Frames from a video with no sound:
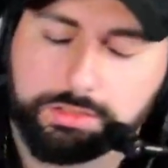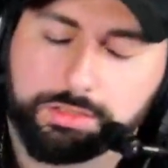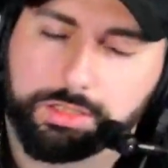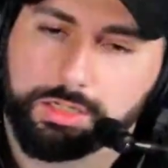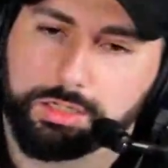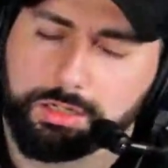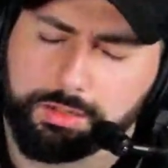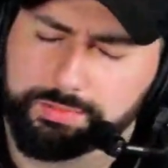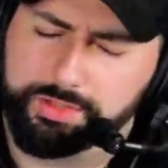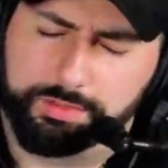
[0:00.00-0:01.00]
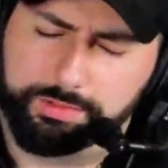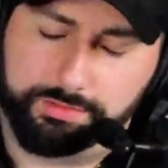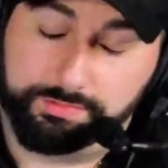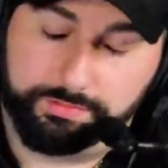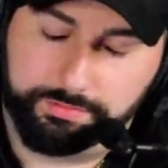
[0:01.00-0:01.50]
I'm sorry,
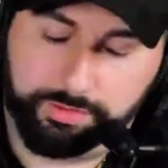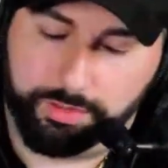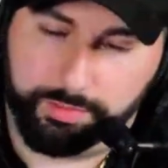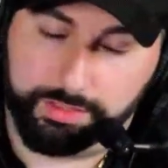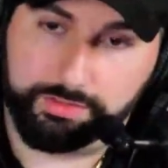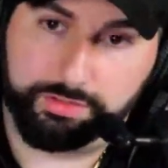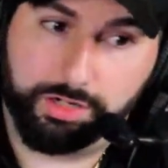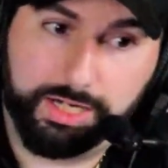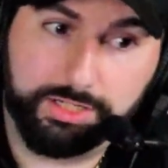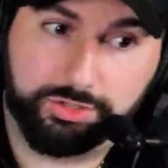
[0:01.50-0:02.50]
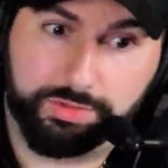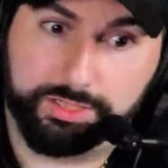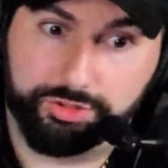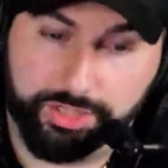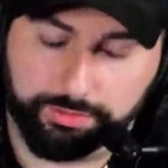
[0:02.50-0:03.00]
cigar media, the cigar industry in
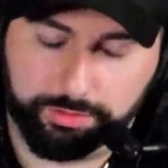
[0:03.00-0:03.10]
general.